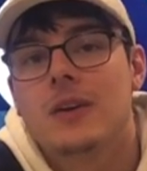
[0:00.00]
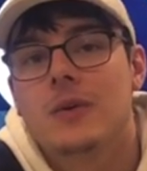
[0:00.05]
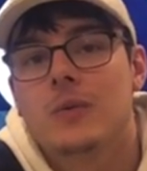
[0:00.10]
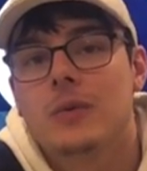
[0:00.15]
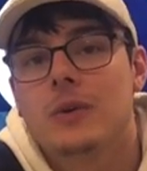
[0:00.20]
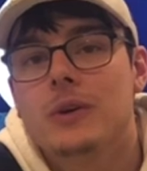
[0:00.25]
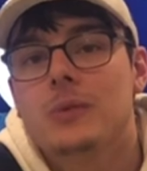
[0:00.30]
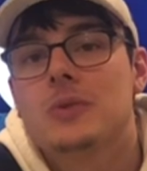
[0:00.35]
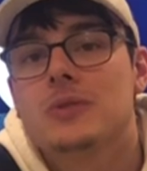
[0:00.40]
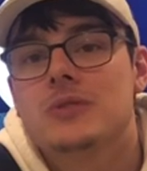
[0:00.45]

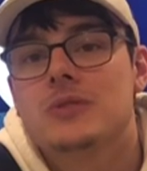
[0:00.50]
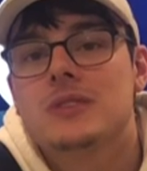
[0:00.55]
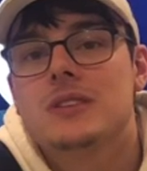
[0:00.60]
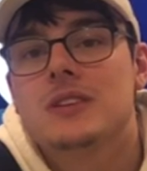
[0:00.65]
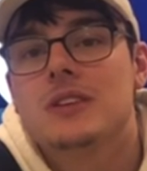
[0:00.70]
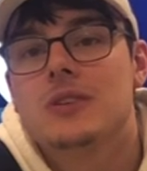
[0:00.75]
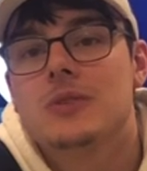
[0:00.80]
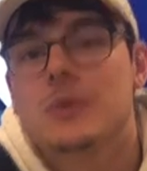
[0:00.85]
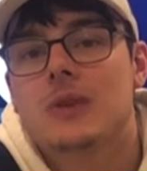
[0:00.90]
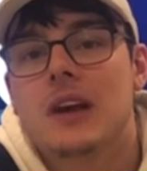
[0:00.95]
We will
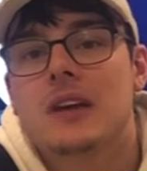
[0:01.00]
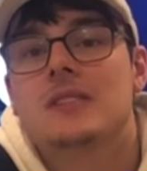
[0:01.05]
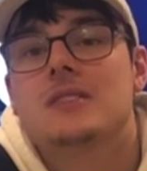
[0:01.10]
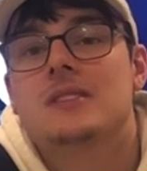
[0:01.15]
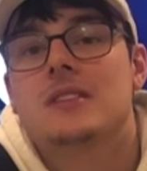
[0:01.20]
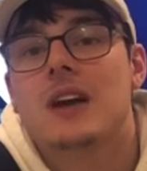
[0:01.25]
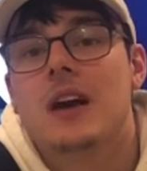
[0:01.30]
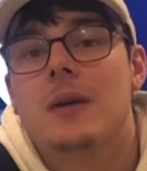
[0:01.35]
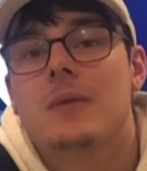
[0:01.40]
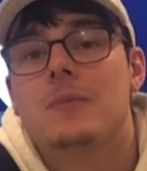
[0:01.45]
see you next
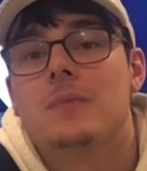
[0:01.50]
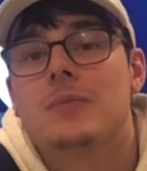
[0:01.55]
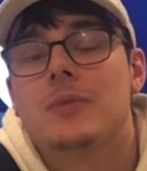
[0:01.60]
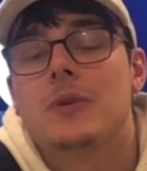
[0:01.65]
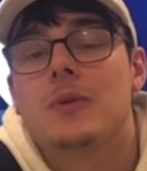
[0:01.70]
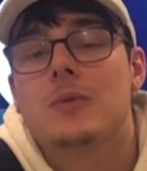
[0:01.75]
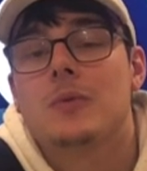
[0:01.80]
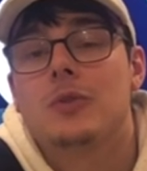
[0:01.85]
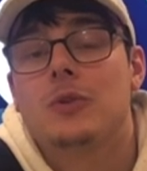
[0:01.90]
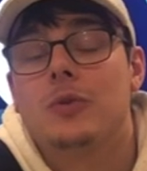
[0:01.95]
time
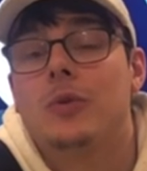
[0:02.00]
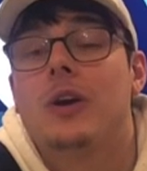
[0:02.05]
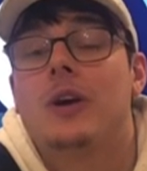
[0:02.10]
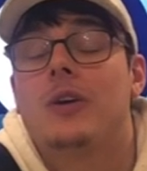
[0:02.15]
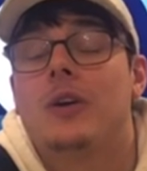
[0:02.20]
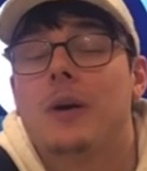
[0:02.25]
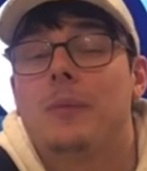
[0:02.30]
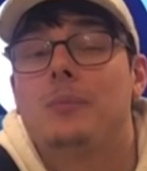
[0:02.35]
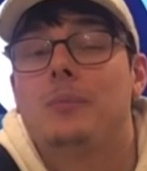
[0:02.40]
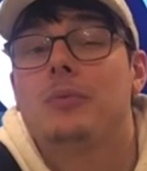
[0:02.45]
with a Grey
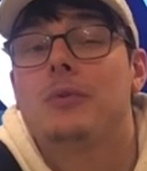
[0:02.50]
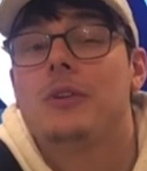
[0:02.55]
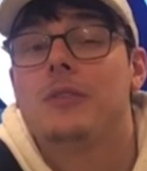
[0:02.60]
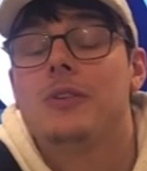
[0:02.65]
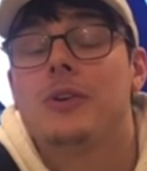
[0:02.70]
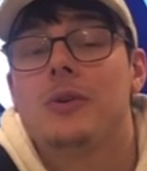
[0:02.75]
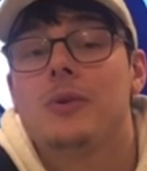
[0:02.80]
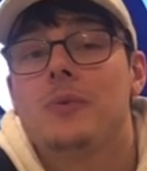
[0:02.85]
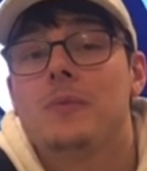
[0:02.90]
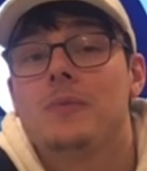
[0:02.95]
Cup
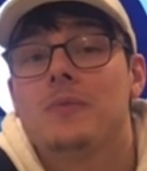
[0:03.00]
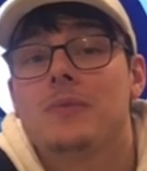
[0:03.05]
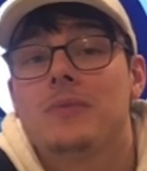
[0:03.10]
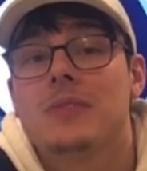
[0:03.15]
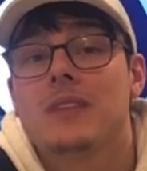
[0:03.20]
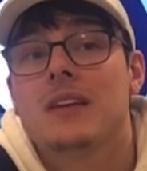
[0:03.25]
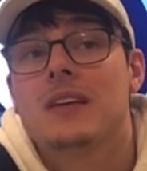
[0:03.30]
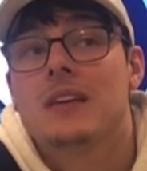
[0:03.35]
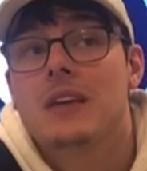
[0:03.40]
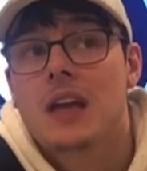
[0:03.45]
preview
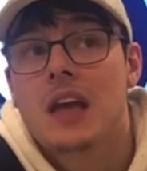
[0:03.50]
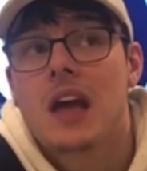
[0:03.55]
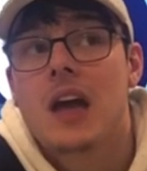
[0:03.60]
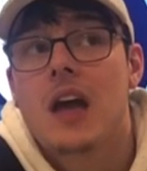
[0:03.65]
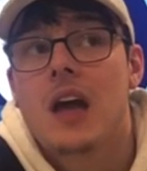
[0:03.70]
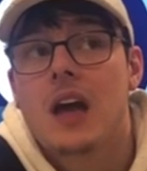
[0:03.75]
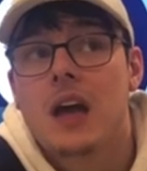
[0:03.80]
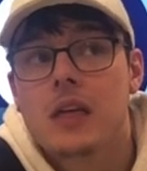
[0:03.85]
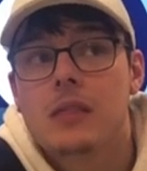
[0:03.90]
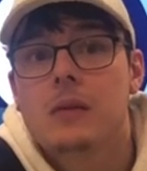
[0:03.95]

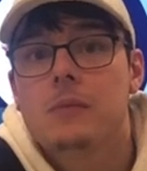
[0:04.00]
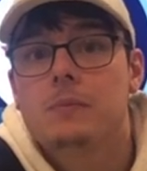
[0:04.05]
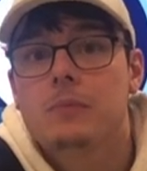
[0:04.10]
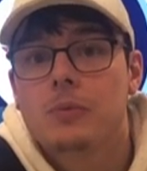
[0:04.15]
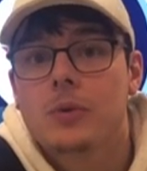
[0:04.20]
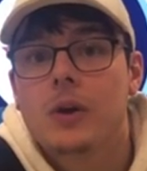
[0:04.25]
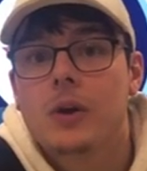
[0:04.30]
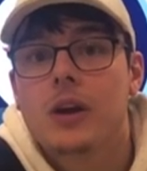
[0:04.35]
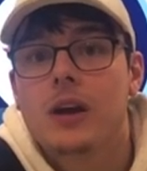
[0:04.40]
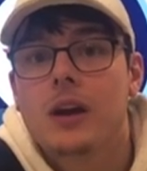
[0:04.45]
and the
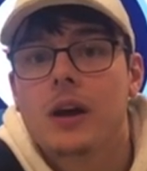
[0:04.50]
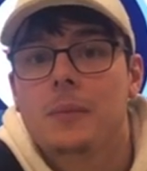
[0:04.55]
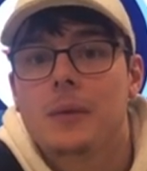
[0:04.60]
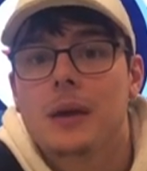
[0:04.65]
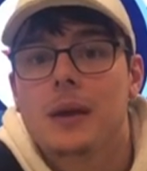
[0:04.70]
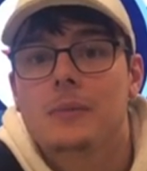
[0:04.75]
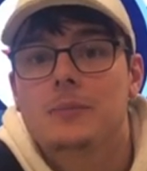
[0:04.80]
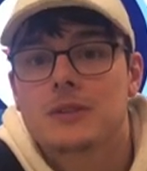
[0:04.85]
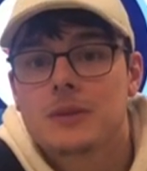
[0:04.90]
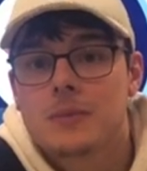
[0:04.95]
Grey Cup
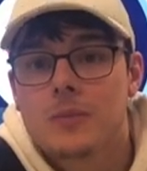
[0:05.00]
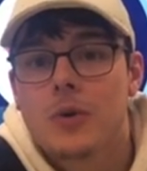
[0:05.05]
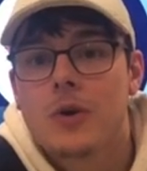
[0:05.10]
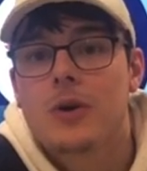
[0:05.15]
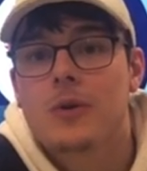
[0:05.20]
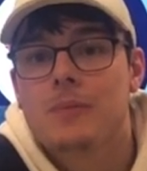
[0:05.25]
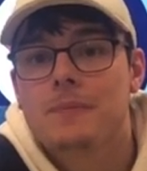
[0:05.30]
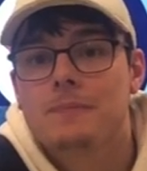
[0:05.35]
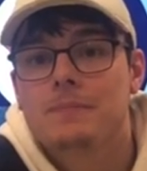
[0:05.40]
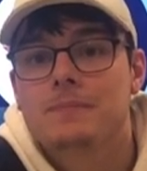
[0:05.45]
game
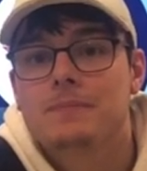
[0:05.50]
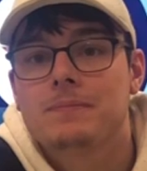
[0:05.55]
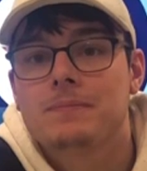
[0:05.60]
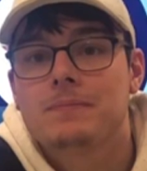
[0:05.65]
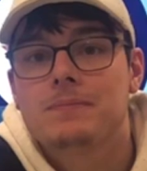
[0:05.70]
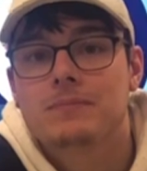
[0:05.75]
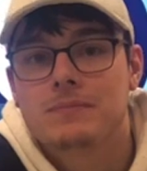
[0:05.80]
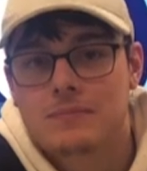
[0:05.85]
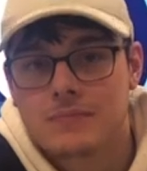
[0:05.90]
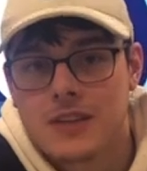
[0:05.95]
tomorrow.
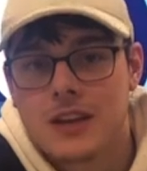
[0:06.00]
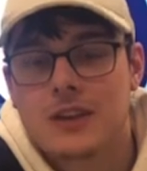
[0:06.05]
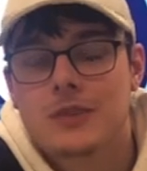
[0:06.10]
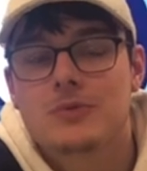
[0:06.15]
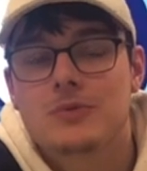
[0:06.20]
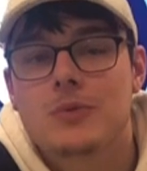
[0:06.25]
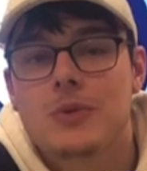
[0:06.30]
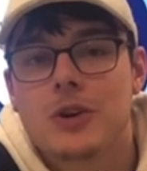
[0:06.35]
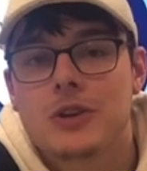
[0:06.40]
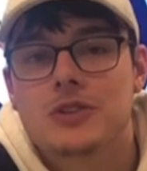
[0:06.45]
Thanks
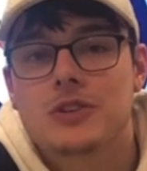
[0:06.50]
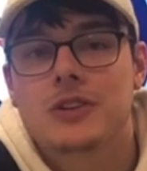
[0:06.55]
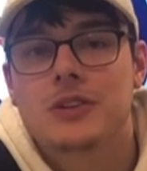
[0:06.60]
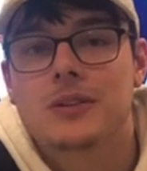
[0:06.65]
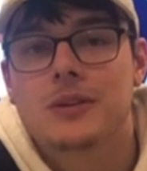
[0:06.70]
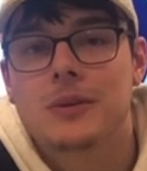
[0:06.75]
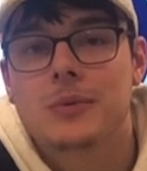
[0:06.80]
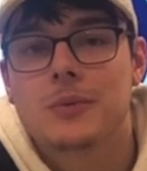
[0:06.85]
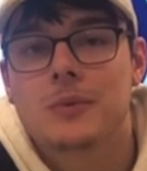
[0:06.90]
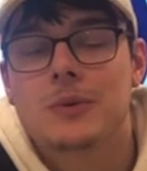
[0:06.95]
for
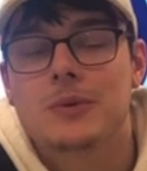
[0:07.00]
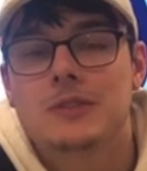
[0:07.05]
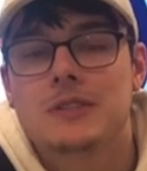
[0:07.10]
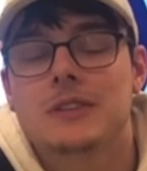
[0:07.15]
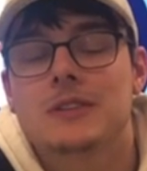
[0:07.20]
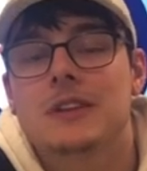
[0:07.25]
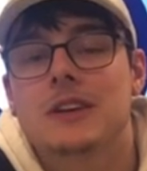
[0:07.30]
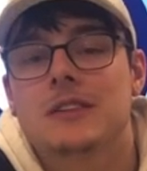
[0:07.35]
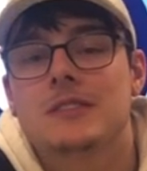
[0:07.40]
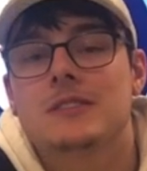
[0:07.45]
watching, and we will see
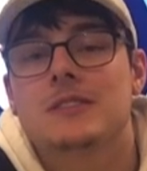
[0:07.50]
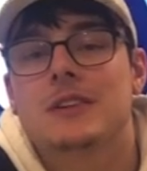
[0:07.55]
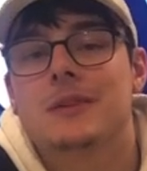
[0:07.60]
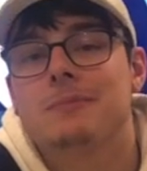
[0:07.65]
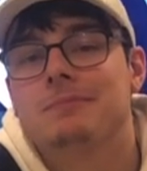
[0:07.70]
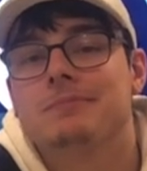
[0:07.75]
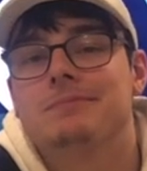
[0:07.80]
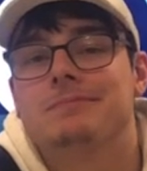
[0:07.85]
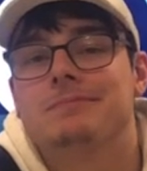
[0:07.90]
you next time.